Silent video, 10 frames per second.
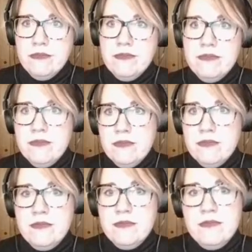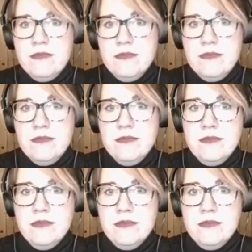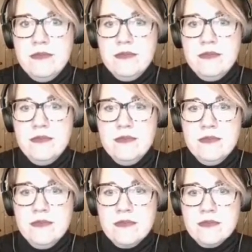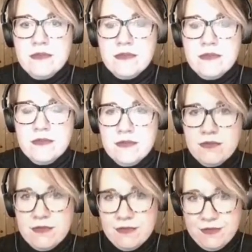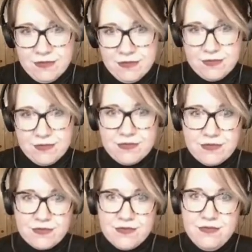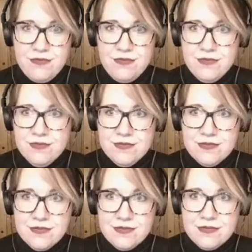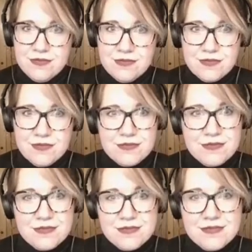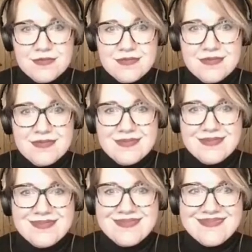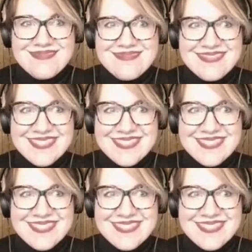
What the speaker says: No words are spoken by the person on screen.